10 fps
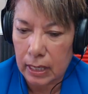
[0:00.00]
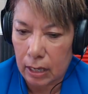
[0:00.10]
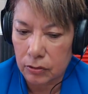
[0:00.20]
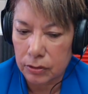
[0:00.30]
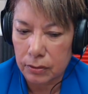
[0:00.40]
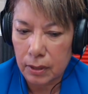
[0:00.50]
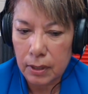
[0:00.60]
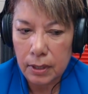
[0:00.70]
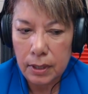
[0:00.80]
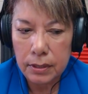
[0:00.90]
Council.
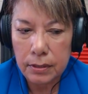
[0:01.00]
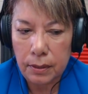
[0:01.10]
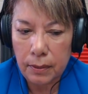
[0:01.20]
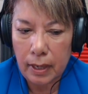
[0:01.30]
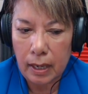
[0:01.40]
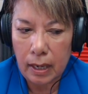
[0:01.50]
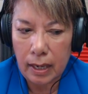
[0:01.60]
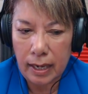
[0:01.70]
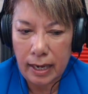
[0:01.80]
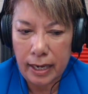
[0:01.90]
So
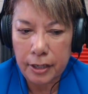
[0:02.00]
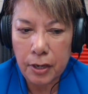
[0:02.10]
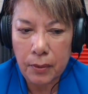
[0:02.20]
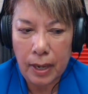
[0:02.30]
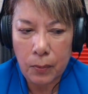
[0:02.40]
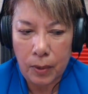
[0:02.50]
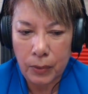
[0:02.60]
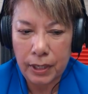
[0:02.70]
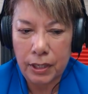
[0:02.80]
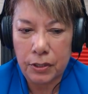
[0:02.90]
uh, I know what
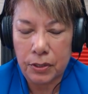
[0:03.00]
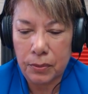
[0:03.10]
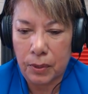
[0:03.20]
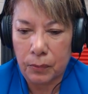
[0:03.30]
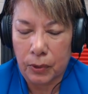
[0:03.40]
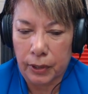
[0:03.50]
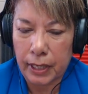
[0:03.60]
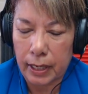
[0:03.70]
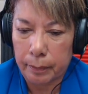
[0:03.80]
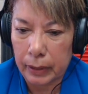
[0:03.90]
we need to do when we're
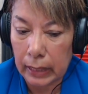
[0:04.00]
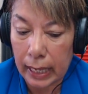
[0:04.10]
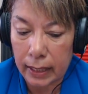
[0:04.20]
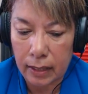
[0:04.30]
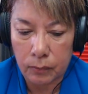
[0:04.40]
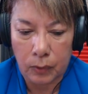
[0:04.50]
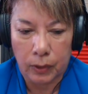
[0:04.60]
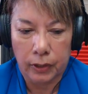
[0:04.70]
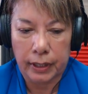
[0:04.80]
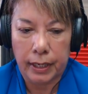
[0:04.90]
looking at planning, when we're
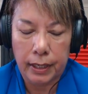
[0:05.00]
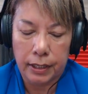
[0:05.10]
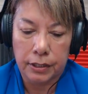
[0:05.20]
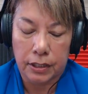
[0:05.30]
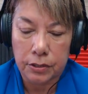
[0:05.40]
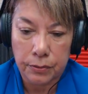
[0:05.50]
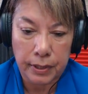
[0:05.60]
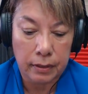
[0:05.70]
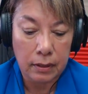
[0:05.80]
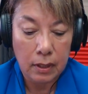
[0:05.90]
looking at
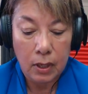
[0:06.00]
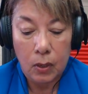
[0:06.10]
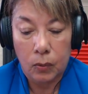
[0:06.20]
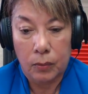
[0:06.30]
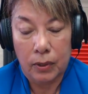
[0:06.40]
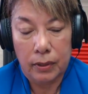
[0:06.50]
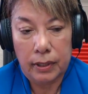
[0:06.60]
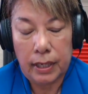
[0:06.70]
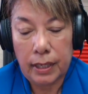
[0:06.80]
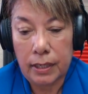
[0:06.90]
industrial, when we're
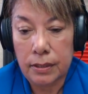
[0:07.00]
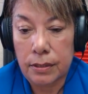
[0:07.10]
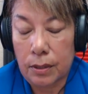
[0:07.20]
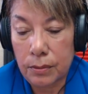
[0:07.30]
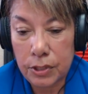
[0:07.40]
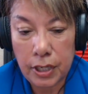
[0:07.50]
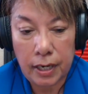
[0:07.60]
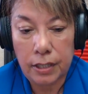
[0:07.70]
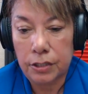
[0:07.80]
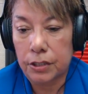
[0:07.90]
looking at zone
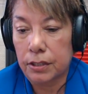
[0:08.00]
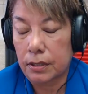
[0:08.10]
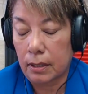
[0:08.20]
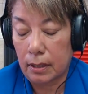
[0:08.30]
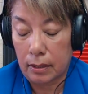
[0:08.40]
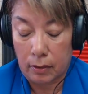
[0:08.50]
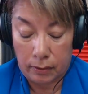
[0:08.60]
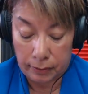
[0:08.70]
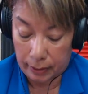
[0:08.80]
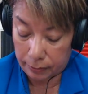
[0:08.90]
changes and
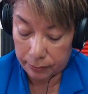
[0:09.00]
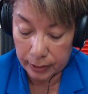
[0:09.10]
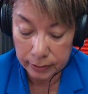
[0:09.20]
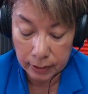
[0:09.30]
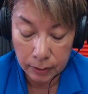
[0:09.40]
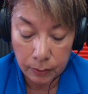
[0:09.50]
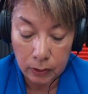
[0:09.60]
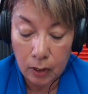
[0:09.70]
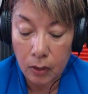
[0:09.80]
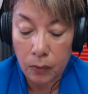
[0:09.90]
all the other things that go
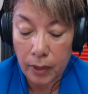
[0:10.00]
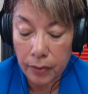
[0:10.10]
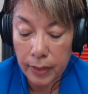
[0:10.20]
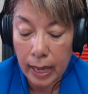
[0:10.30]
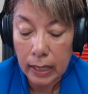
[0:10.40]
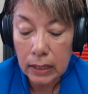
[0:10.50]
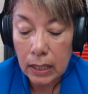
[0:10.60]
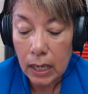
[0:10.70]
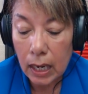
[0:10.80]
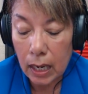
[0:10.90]
along with that.
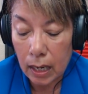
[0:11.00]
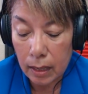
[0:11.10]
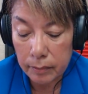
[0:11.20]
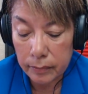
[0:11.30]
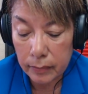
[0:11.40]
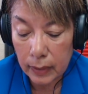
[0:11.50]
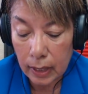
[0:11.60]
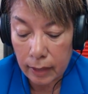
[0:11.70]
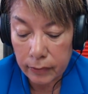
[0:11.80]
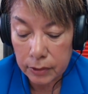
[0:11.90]
Um,
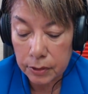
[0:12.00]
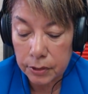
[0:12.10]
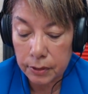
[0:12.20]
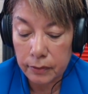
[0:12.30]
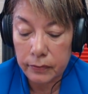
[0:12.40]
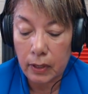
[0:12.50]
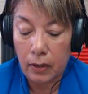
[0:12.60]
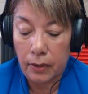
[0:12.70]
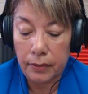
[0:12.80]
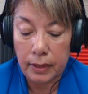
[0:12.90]
I've also served
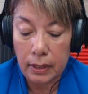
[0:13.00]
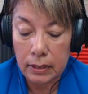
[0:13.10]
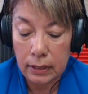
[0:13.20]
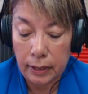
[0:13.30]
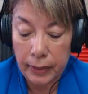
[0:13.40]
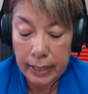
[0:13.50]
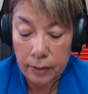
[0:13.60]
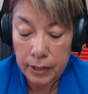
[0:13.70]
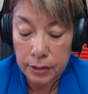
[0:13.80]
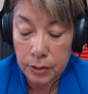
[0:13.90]
on the Tulare
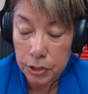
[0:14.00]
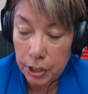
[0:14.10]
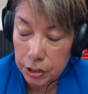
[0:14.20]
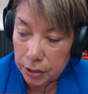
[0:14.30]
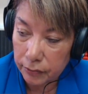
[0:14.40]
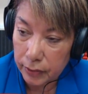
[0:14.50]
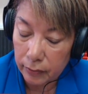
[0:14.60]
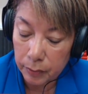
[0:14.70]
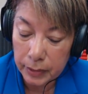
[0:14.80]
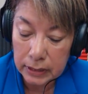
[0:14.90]
County Association of
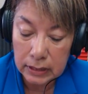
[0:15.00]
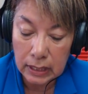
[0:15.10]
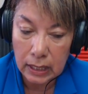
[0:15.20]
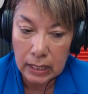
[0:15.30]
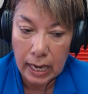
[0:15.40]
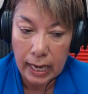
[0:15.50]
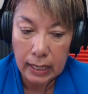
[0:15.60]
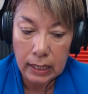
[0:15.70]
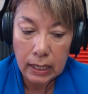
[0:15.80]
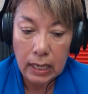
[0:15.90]
Governments,
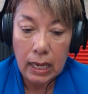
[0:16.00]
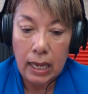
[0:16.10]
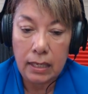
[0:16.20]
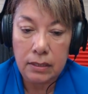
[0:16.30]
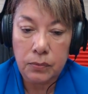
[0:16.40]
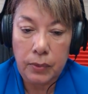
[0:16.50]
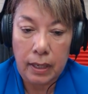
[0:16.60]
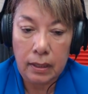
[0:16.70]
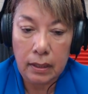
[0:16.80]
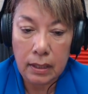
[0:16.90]
TCAG, as
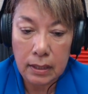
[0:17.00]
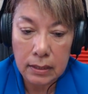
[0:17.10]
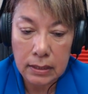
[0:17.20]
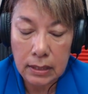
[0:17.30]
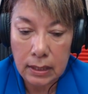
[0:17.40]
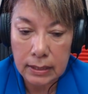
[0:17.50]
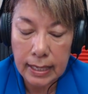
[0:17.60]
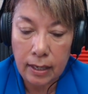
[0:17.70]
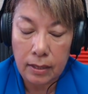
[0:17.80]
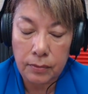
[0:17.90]
well as the
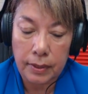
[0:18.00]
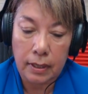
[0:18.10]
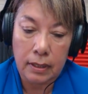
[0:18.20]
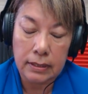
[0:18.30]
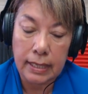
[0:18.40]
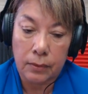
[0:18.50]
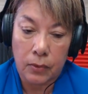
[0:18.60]
South, uh, San,